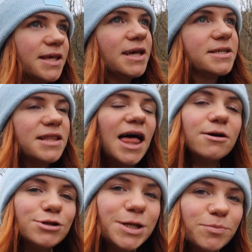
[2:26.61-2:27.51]
It's
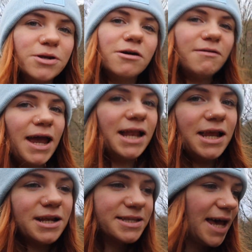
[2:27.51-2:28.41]
cloudy but not
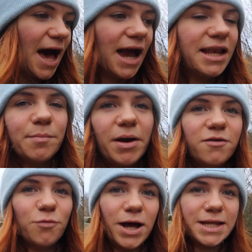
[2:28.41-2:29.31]
raining, a tiny bit
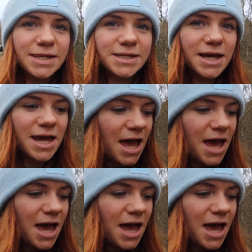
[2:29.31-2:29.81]
of wind,